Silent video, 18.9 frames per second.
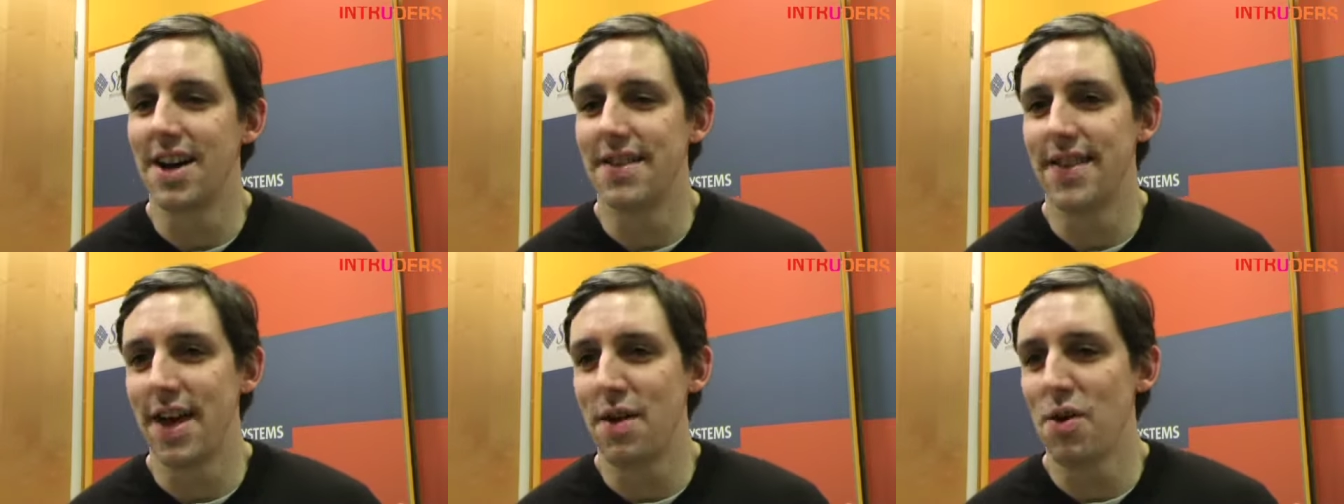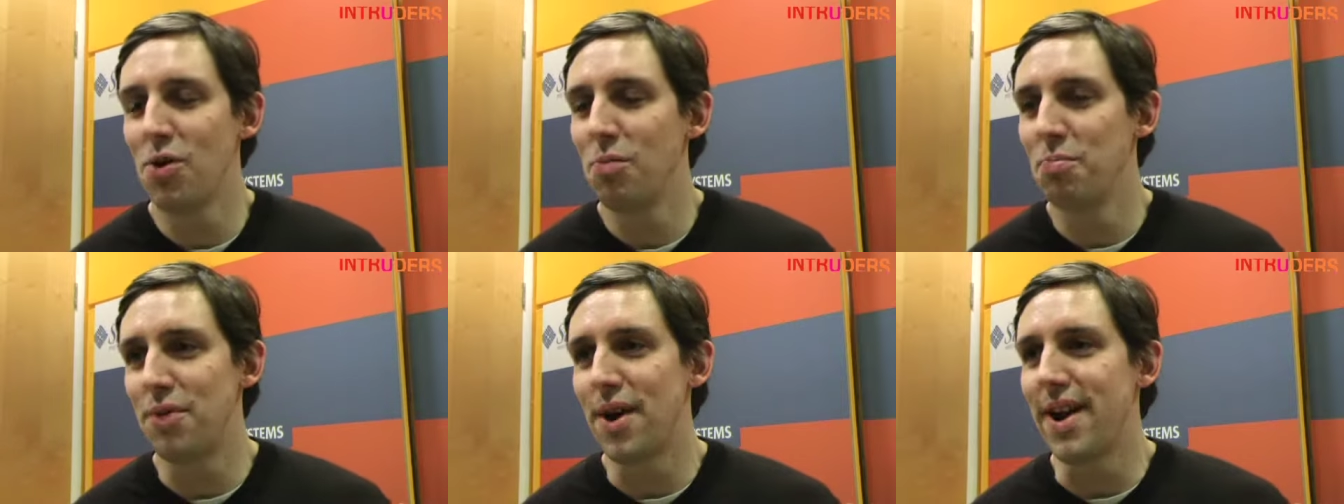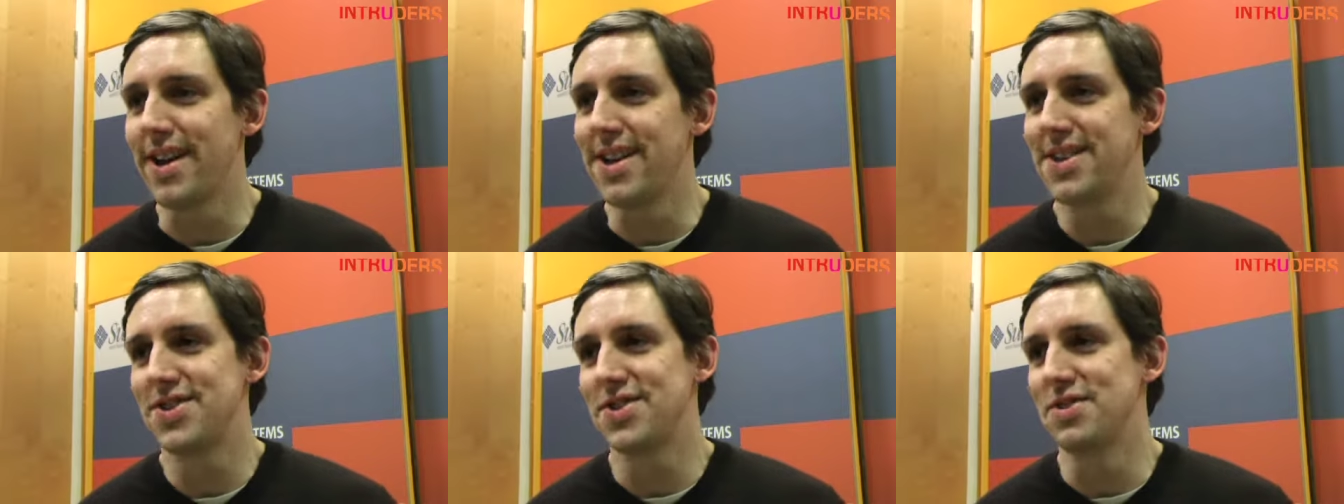They all
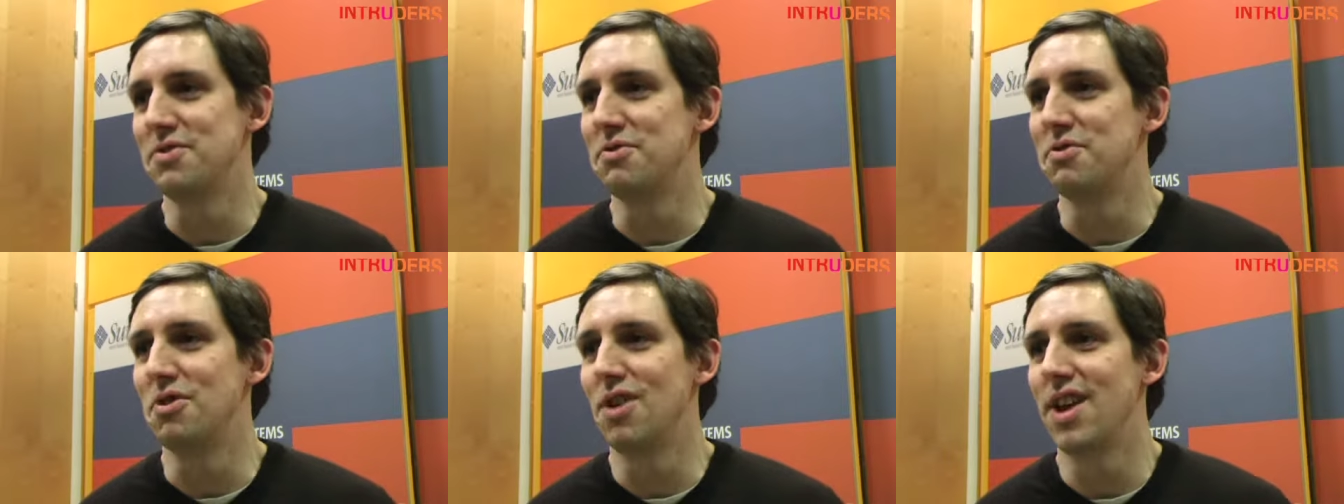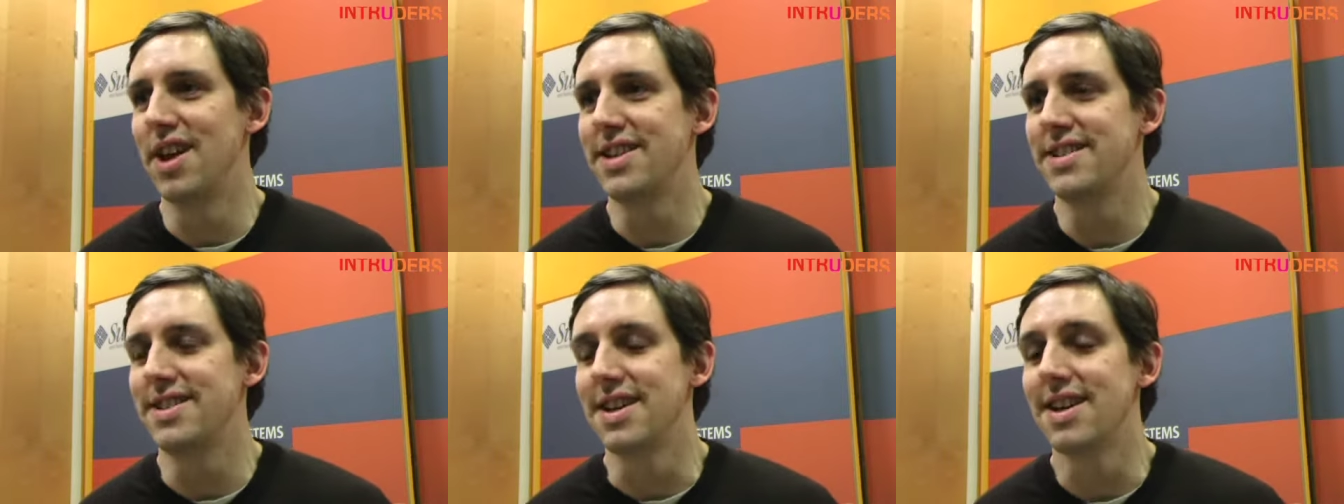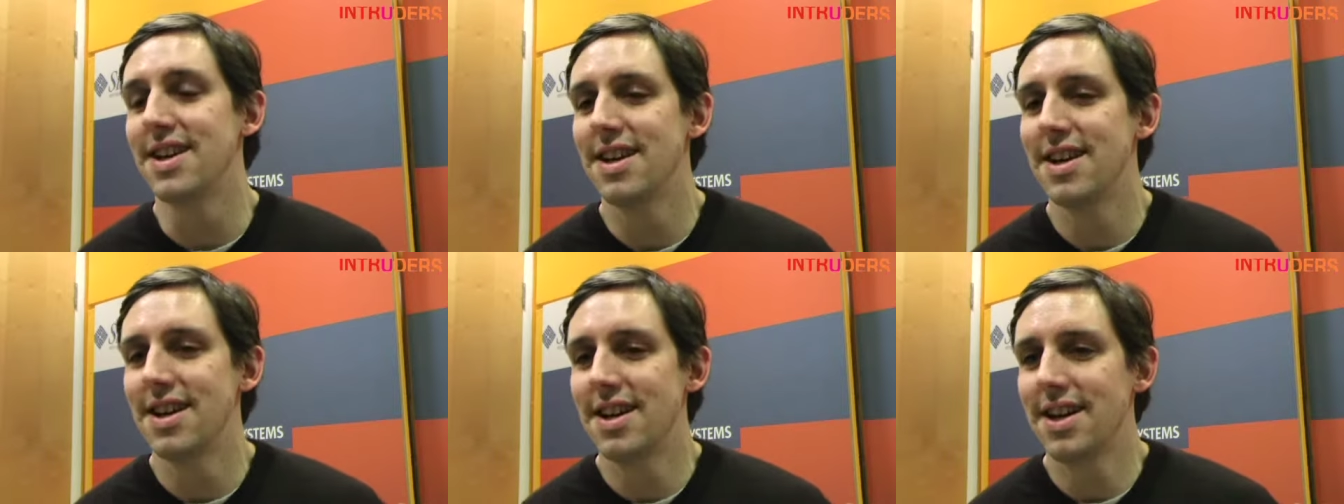break sooner or later.
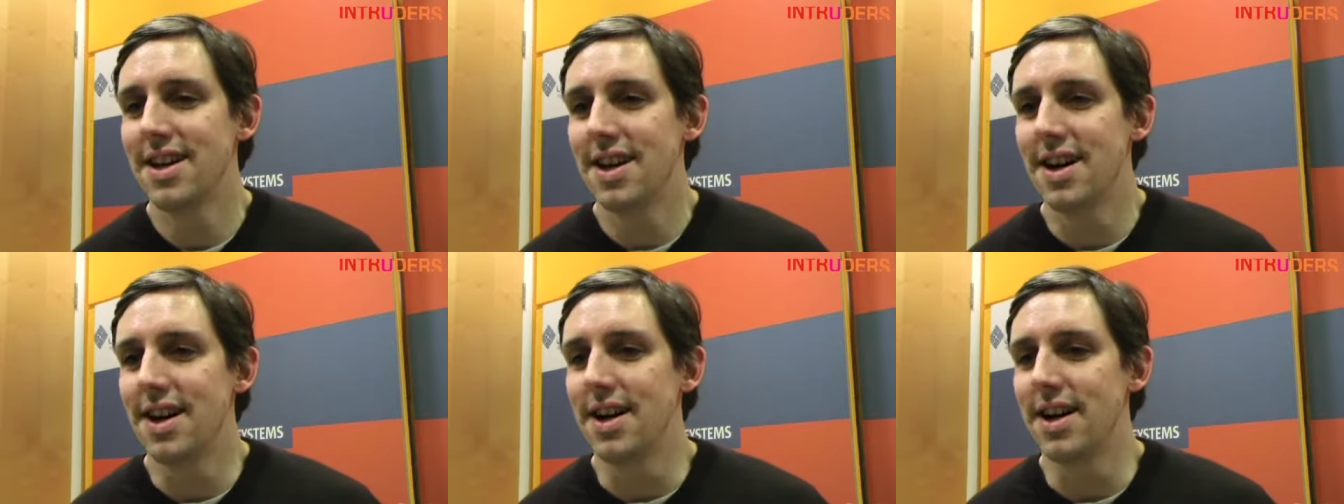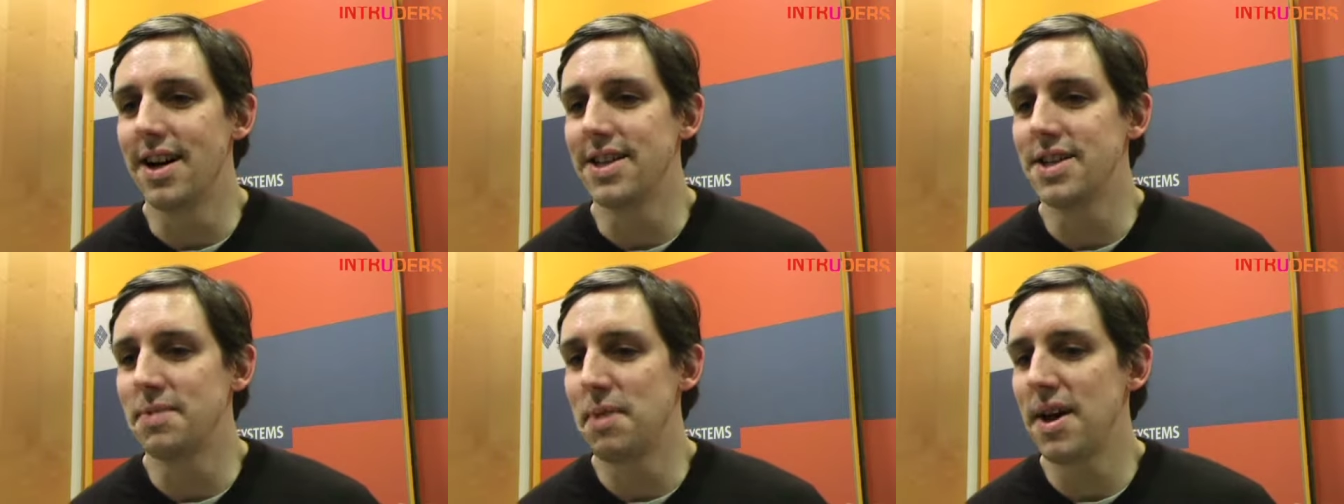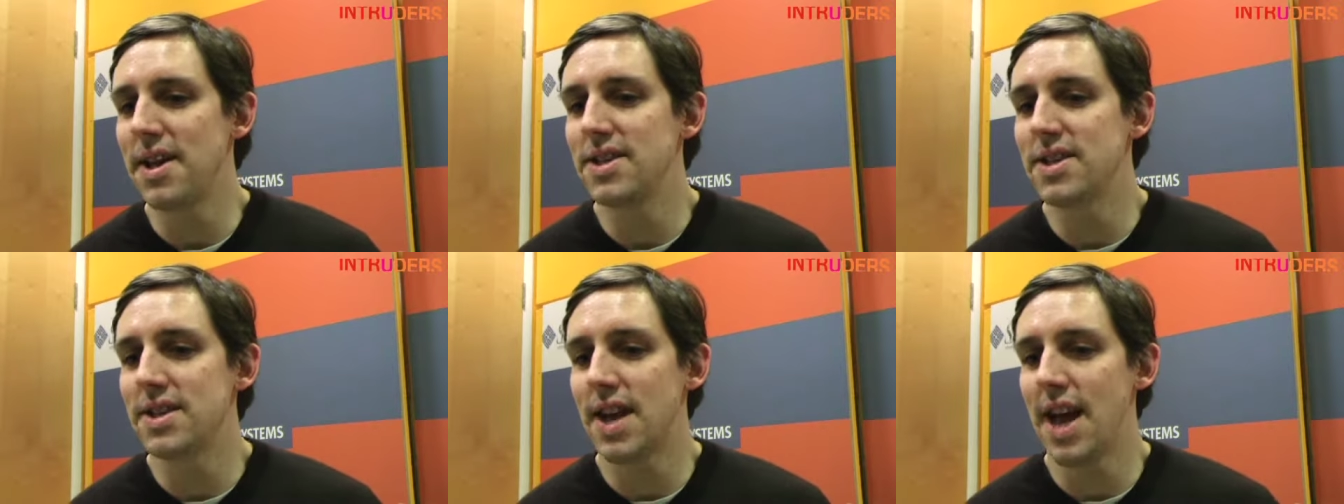It
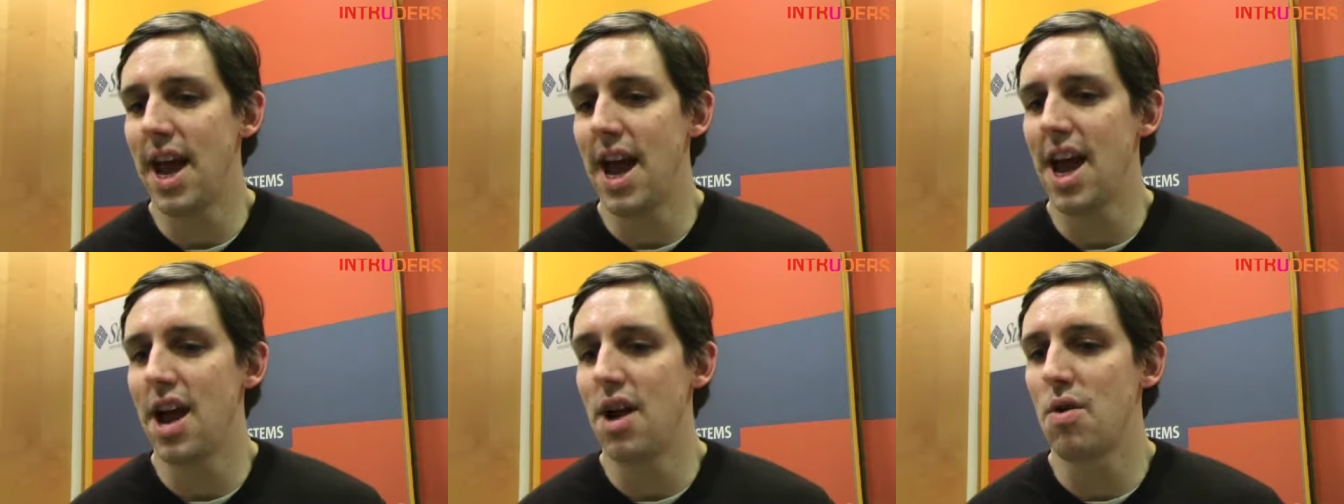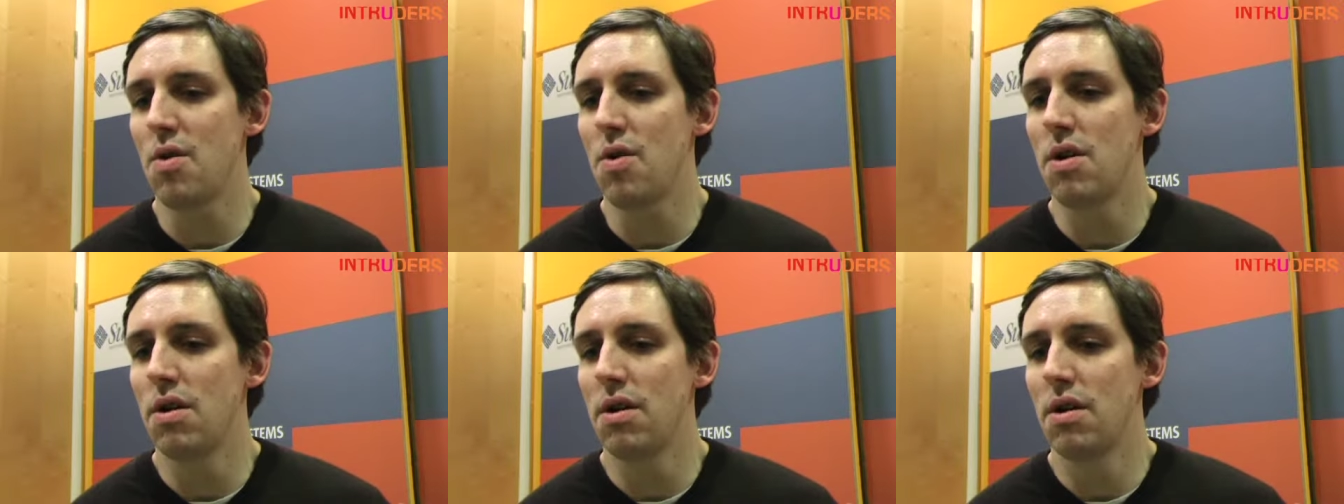depends how